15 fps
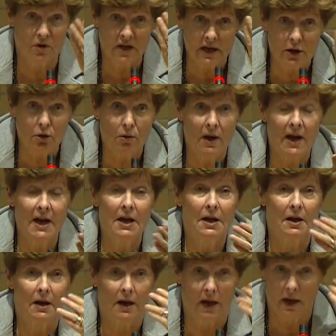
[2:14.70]

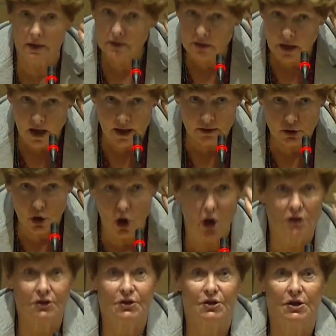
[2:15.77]
reiterate and and
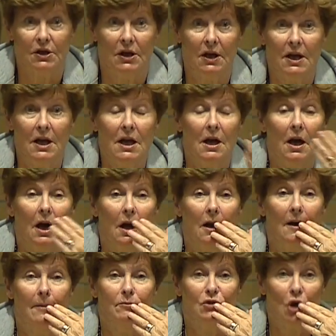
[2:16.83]
constantly
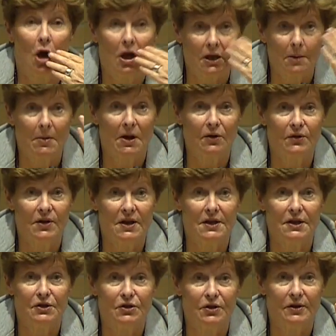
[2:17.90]
um, talk about the
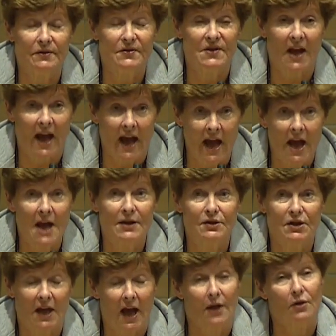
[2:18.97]
initiatives
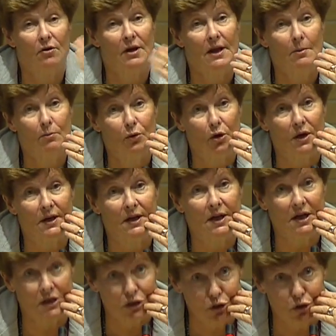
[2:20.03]
and gather input
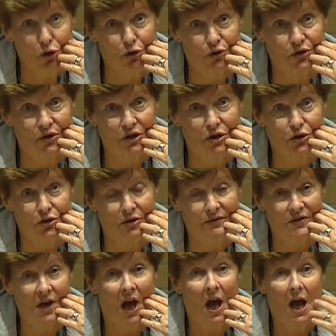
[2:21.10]
into those
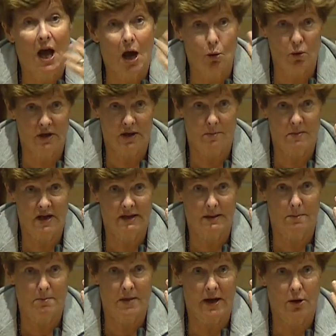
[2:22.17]
initiatives, how we can make
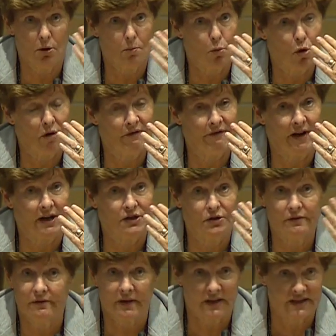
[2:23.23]
them better, more
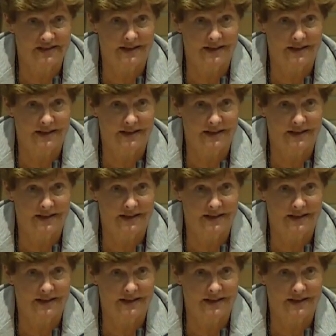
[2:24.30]
effective, et